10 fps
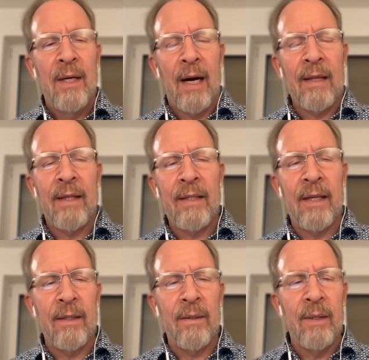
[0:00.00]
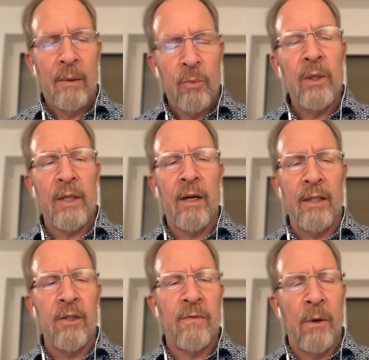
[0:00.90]
I think they really are
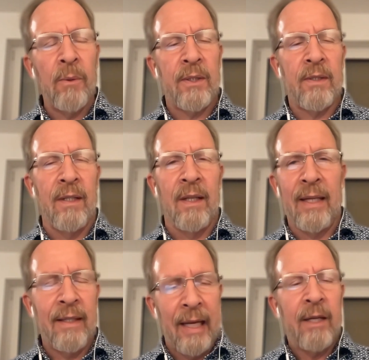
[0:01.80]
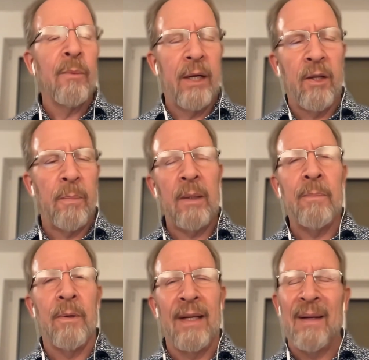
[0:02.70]
just focused on like getting rid of the
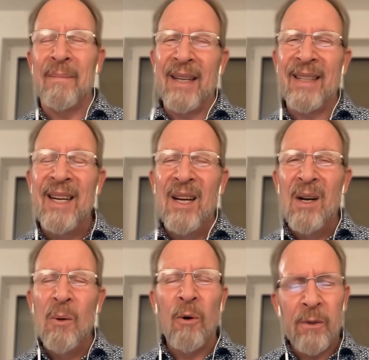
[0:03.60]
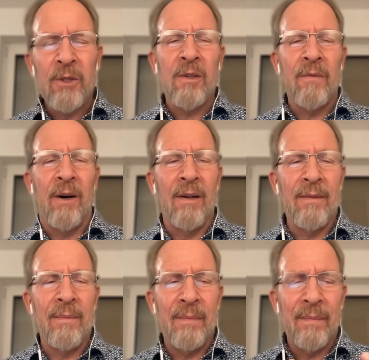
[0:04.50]
people. And I'm like, well, first of all,
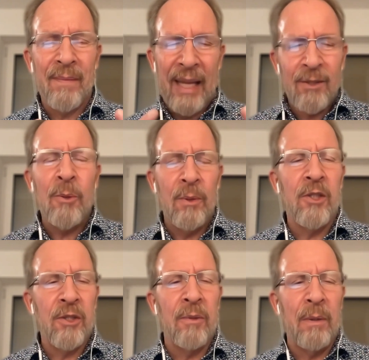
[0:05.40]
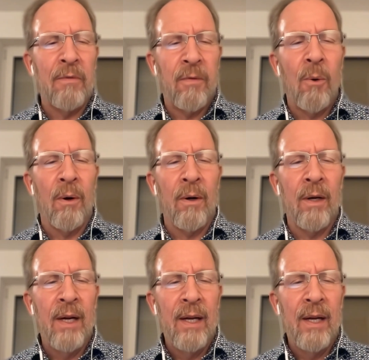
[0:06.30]
that's who this should be for.